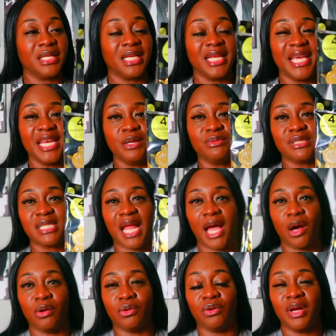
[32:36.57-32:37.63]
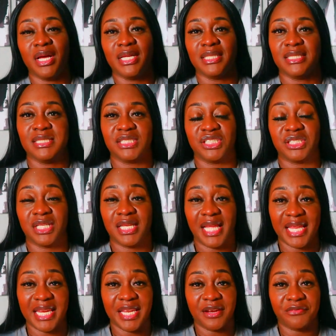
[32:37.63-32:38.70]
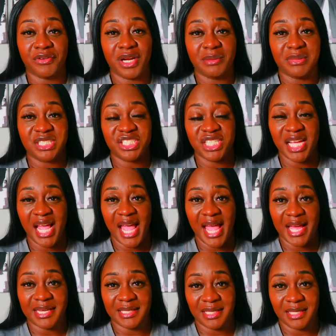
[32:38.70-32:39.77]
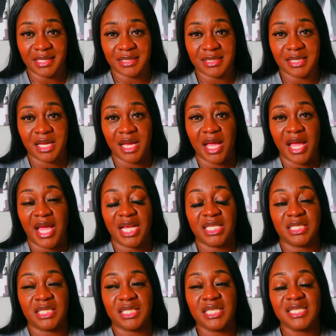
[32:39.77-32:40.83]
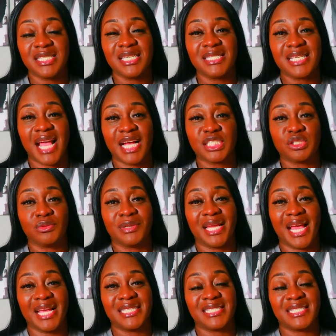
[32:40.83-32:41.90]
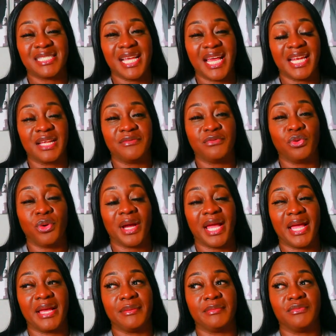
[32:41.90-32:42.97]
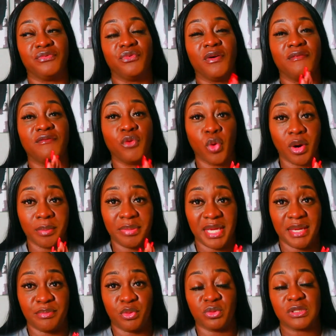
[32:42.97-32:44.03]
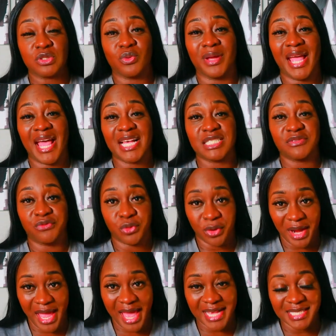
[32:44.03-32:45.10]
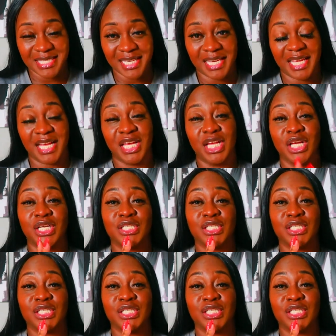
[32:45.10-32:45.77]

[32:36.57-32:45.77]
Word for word: the lady was like oh the lady in the front of me she had this and this is actually a set for a for four people so it has four hats in it